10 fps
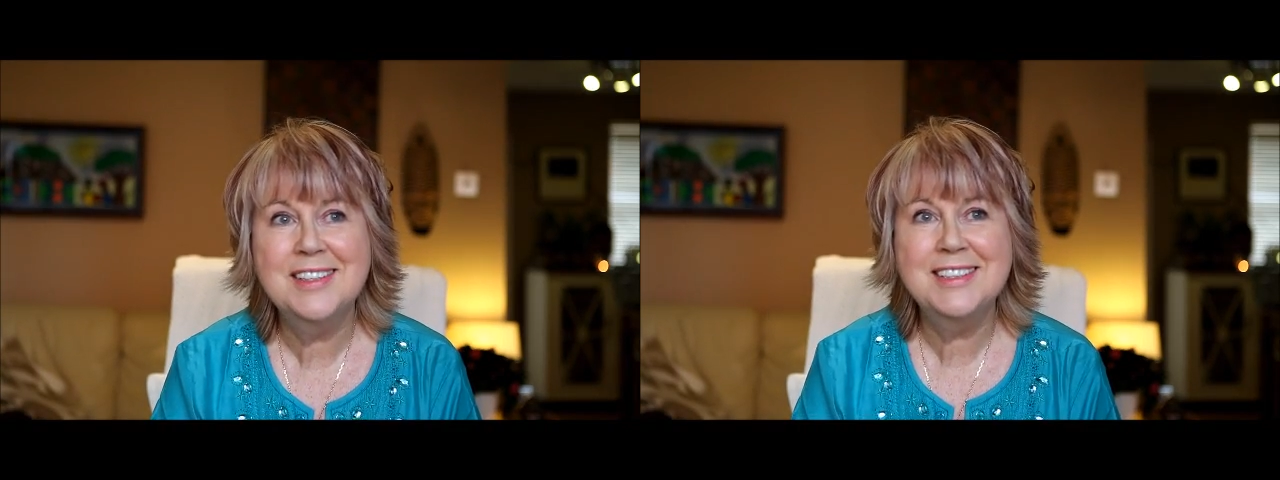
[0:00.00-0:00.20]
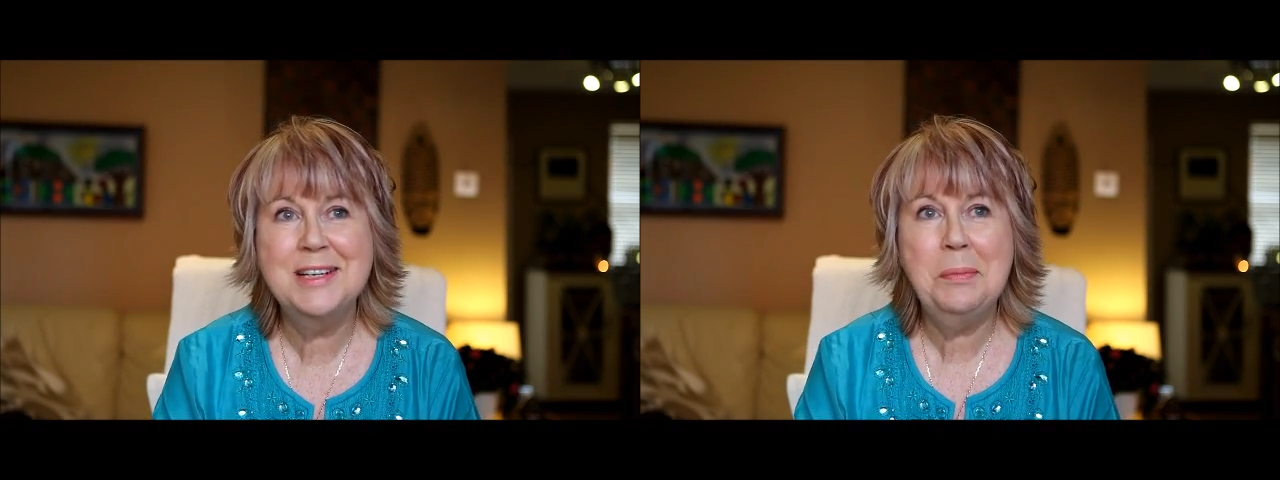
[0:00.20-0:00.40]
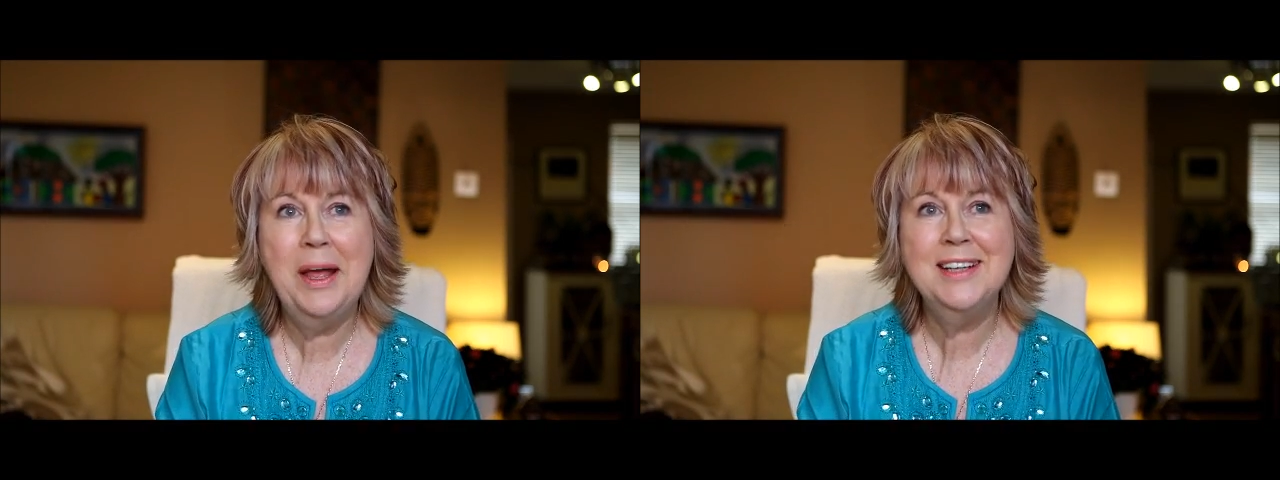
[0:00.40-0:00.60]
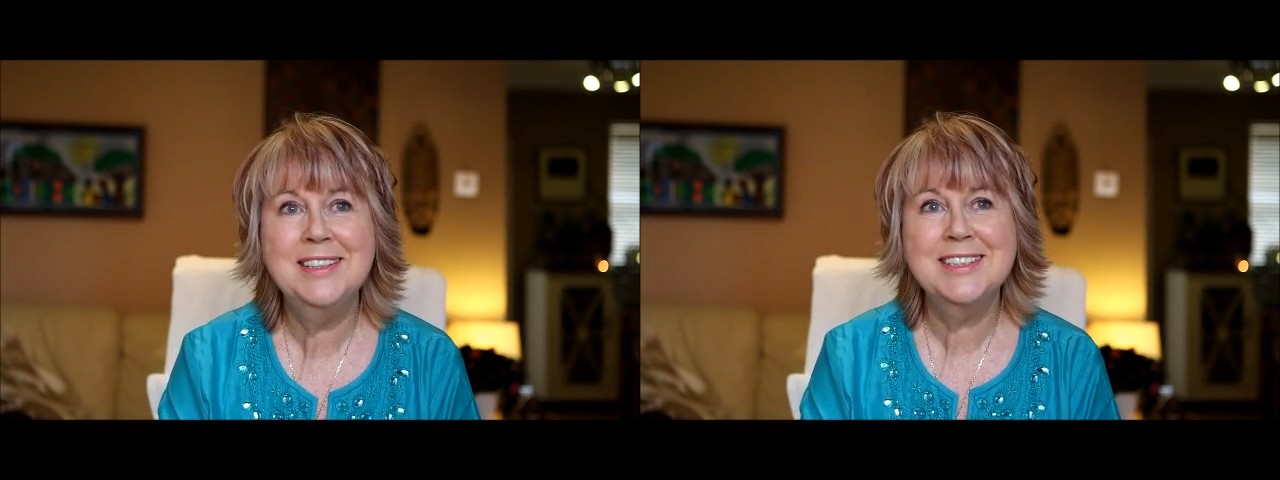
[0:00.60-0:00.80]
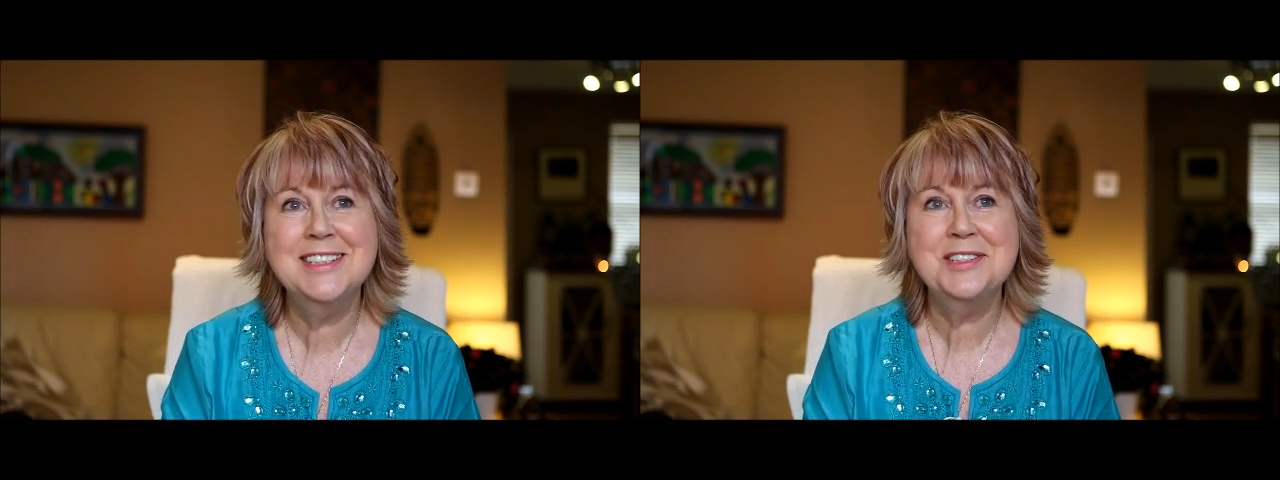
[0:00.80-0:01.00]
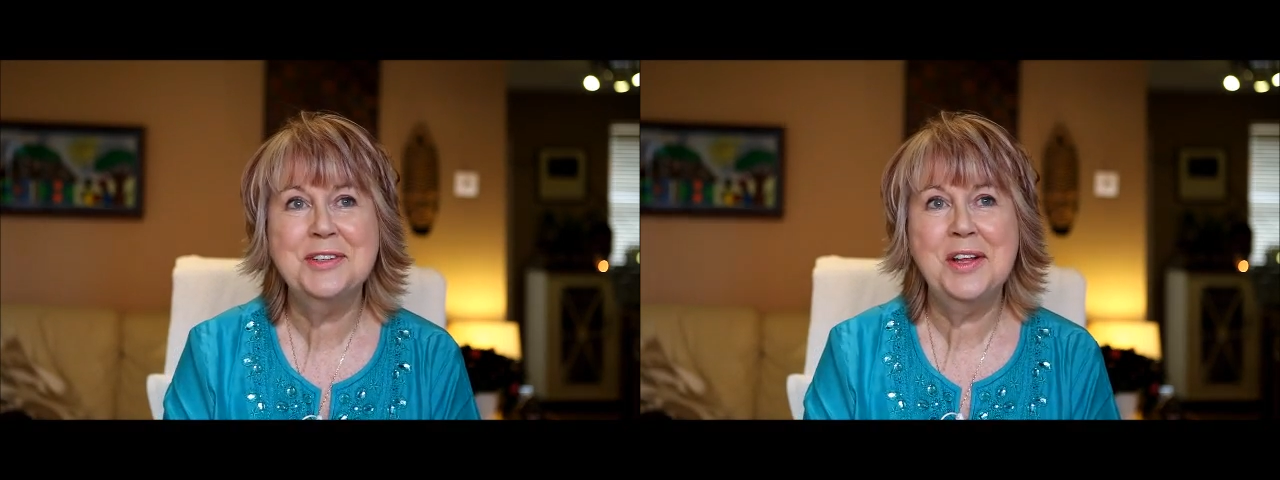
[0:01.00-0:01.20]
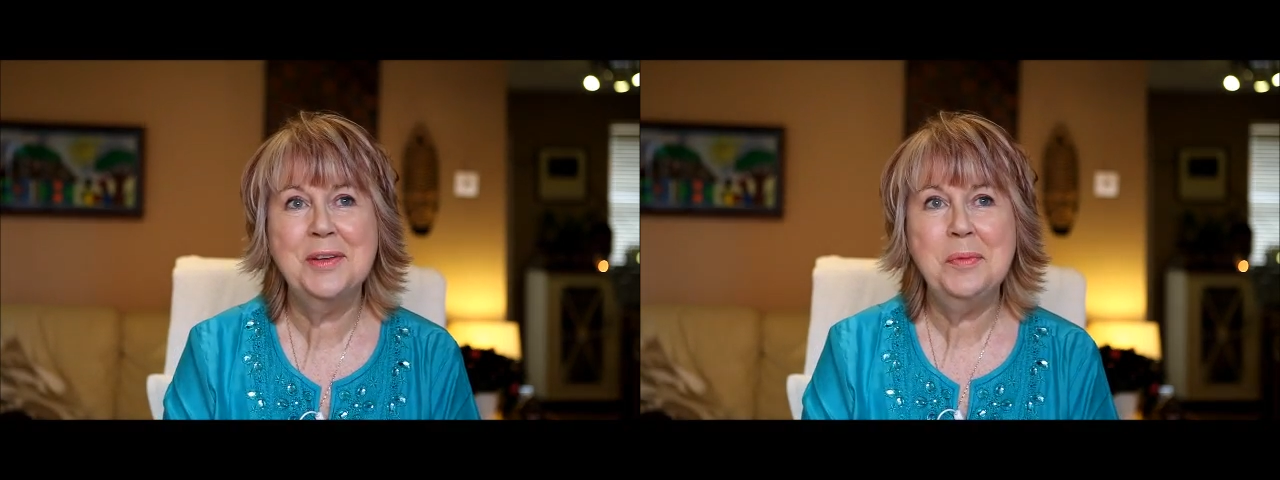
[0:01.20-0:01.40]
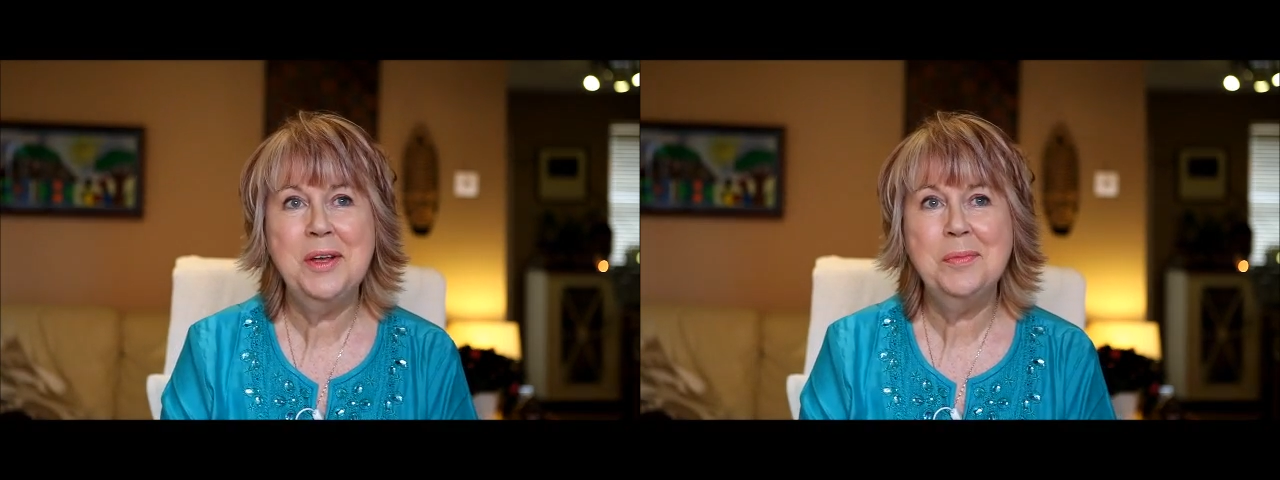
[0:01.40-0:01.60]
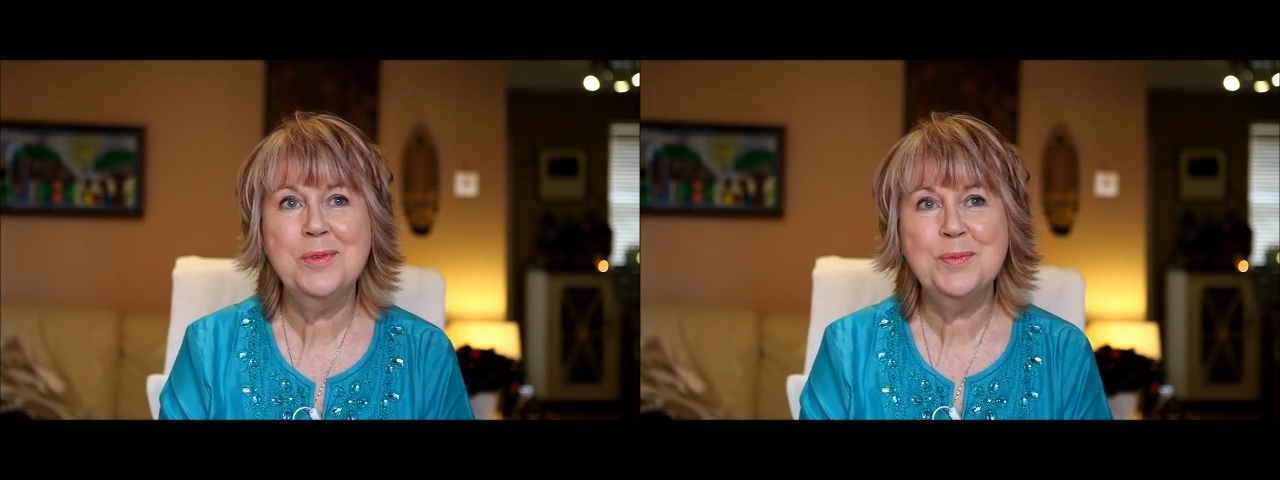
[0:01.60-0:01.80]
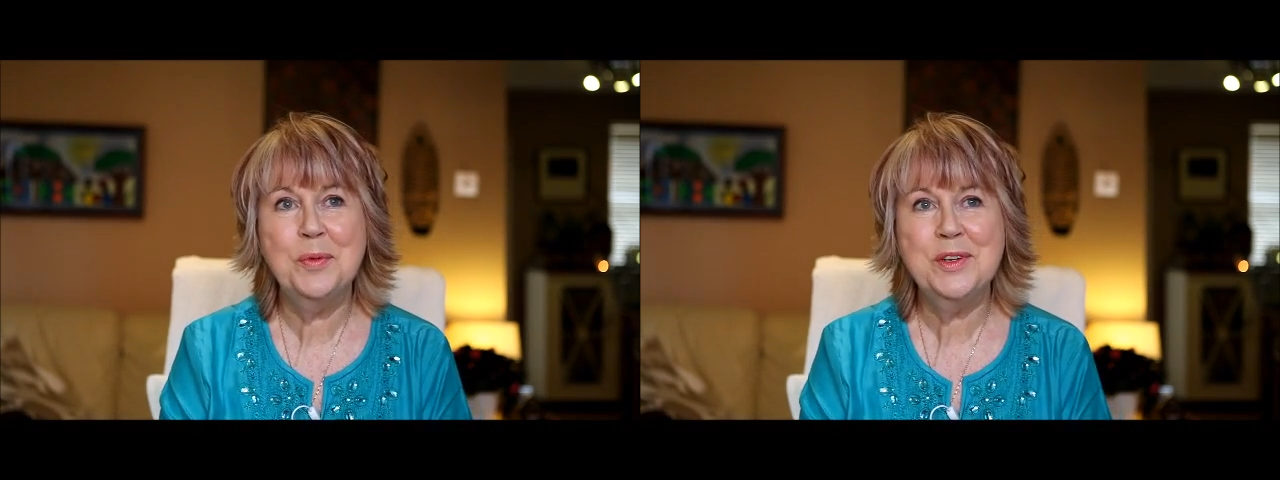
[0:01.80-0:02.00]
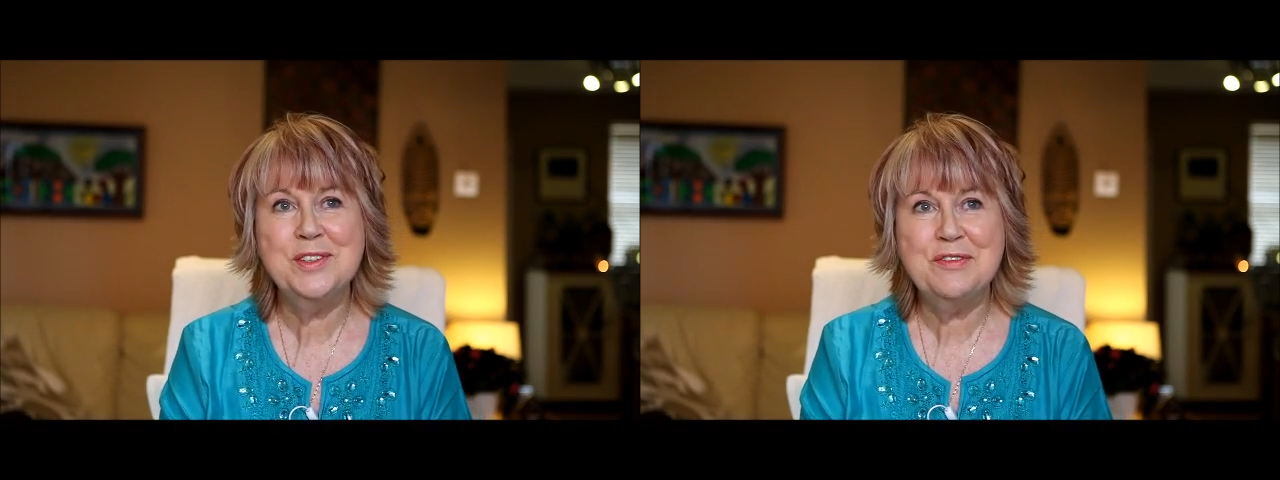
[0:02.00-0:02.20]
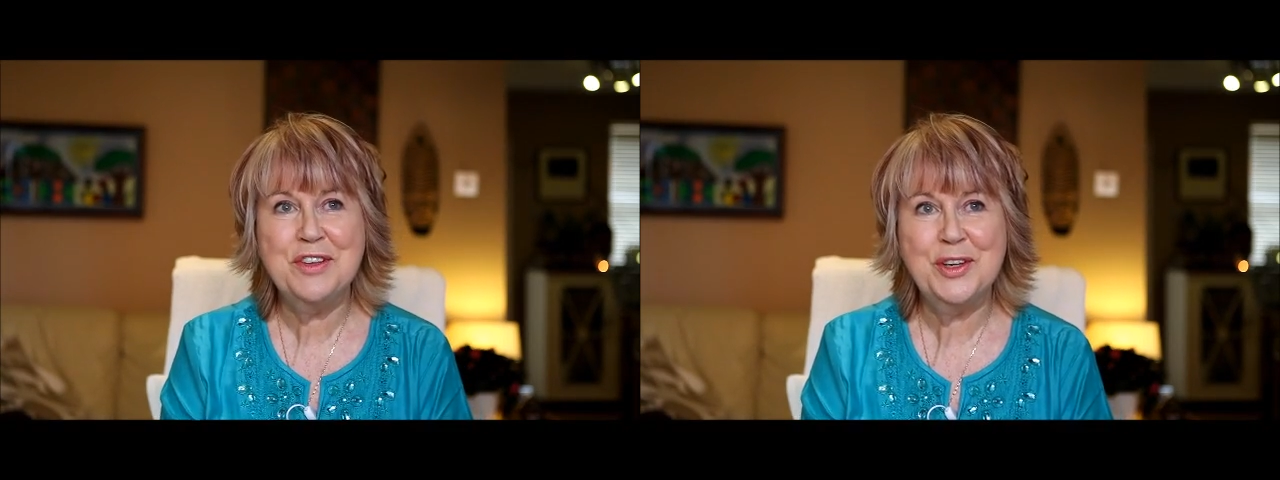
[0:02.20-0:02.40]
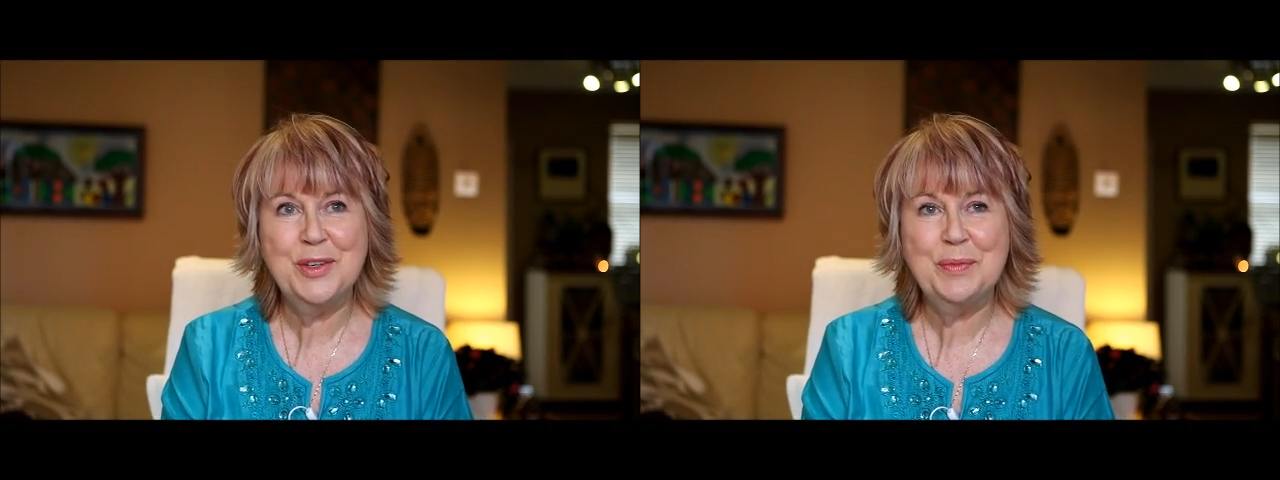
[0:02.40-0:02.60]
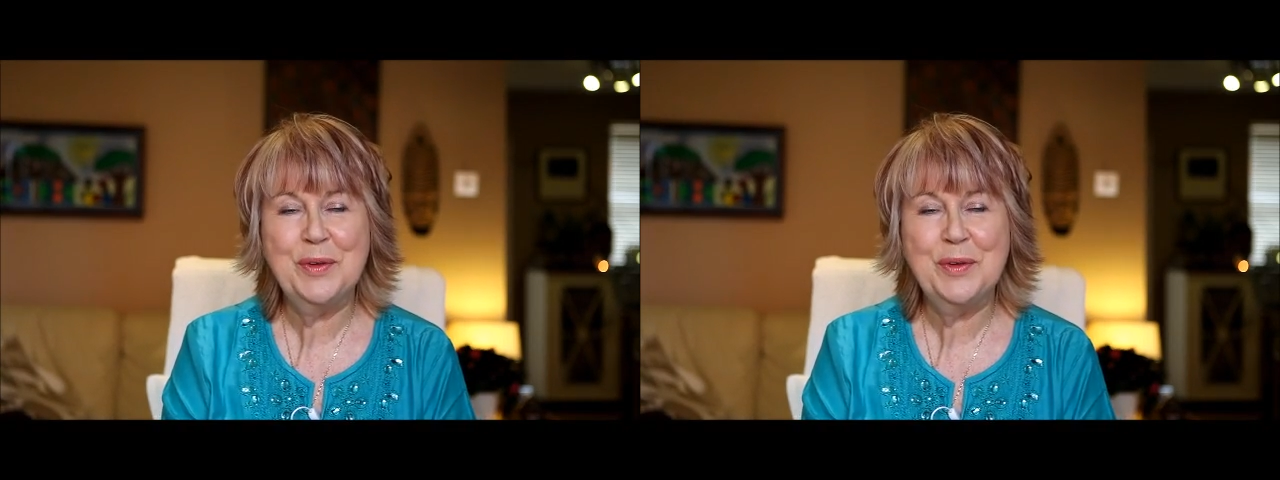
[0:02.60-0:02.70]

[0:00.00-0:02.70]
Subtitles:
dependent on other people's point of view